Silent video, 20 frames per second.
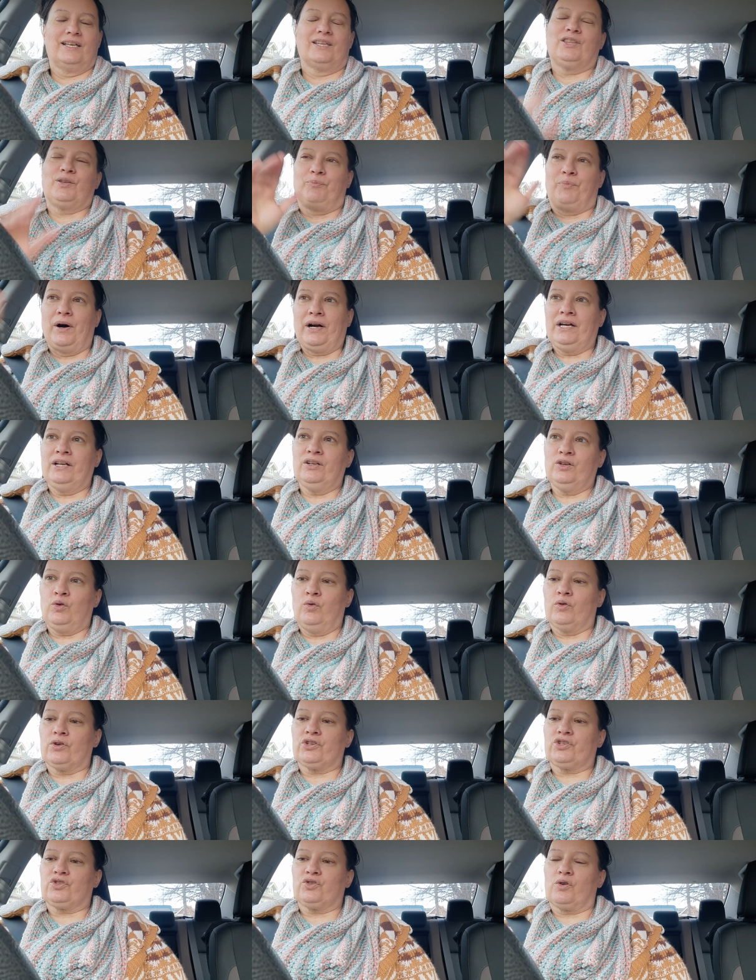The buck and a
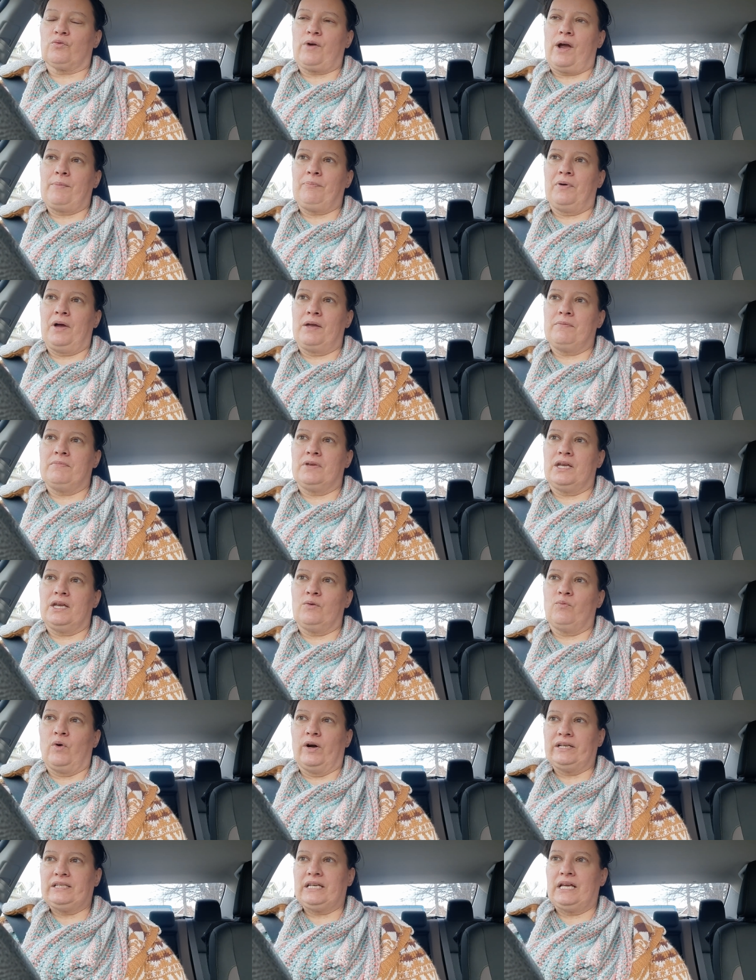quarter store right by me,
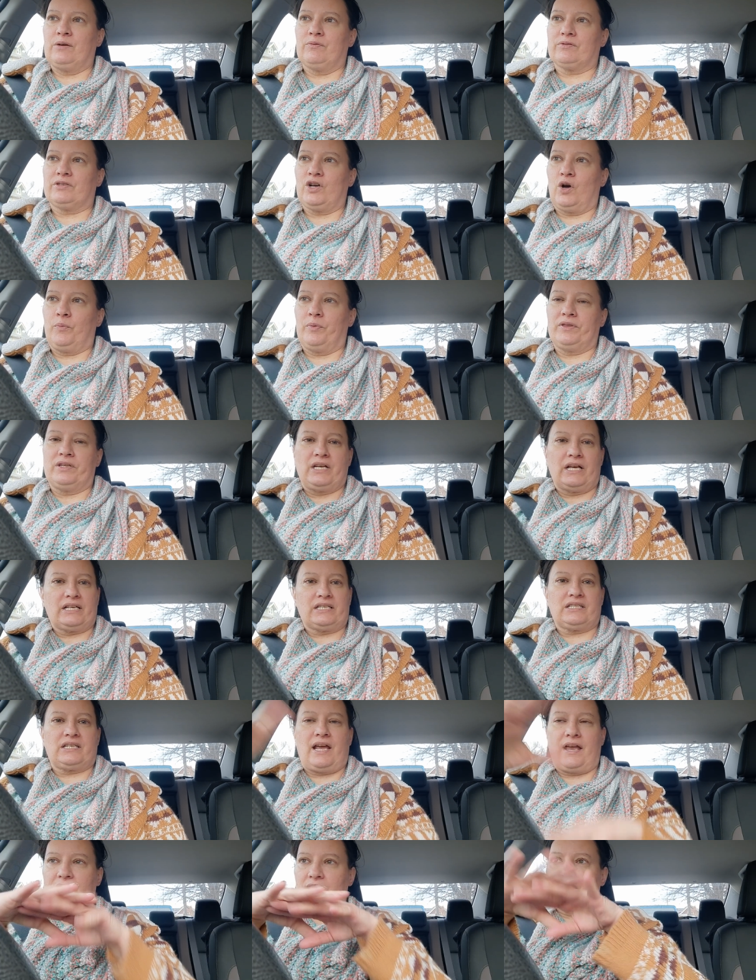one day it was open, the next
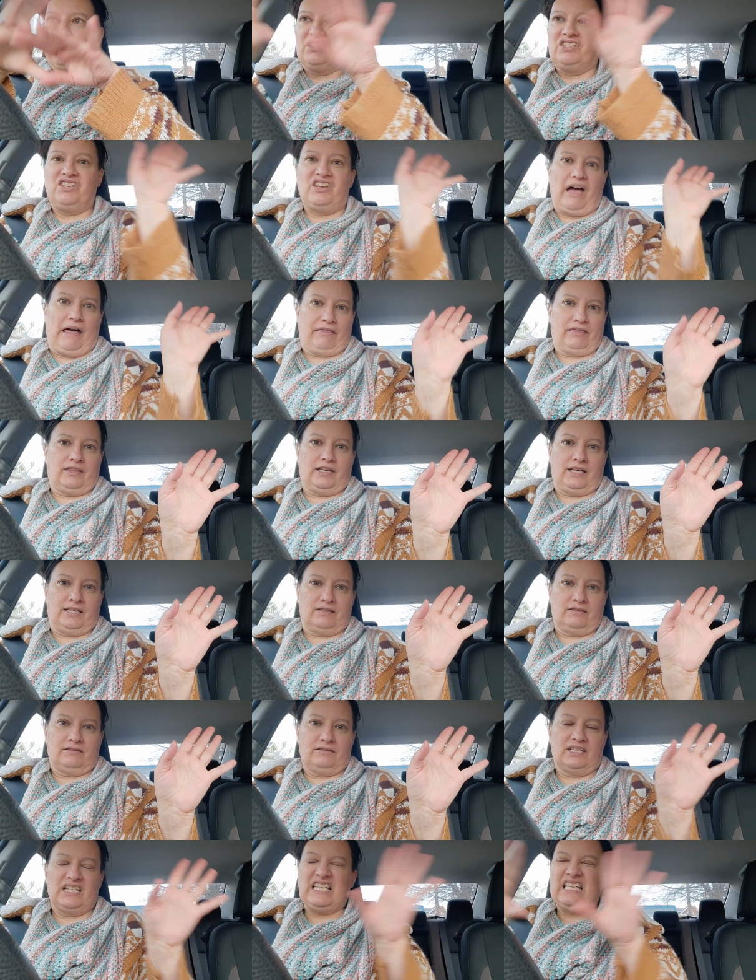day,
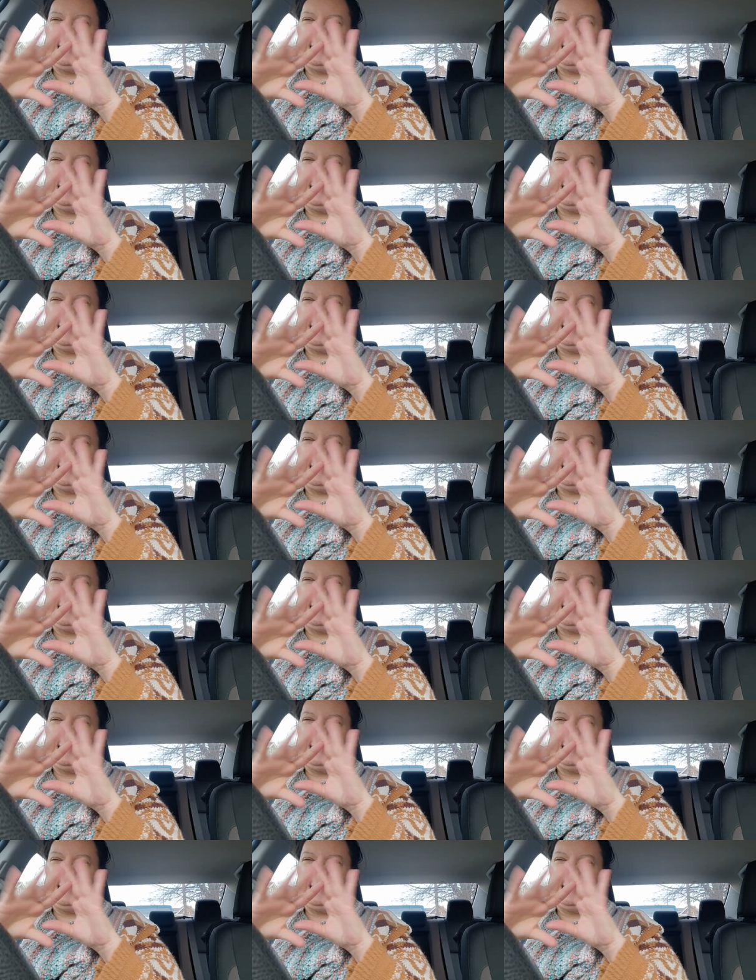nothing.